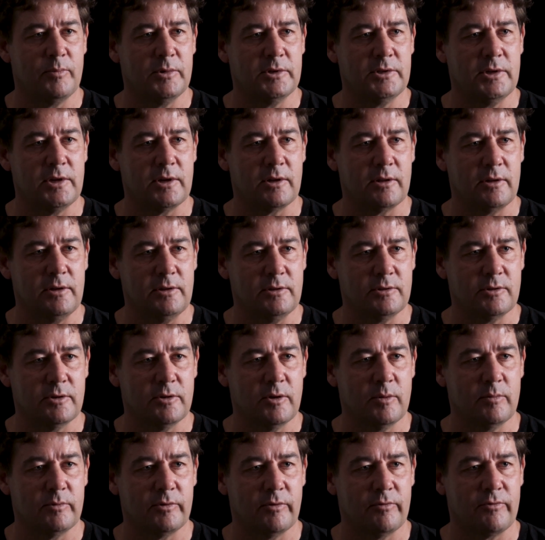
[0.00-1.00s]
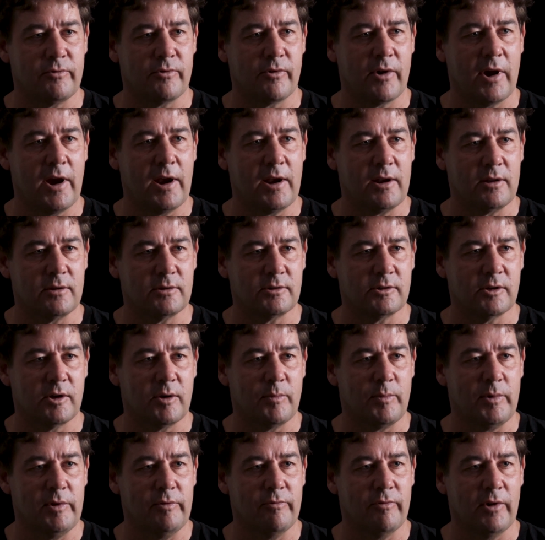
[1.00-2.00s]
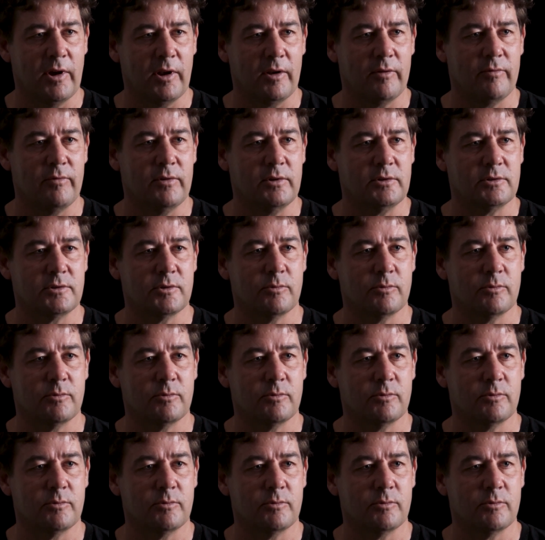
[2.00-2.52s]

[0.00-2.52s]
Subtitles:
particularly in terms of training, has got to be relevant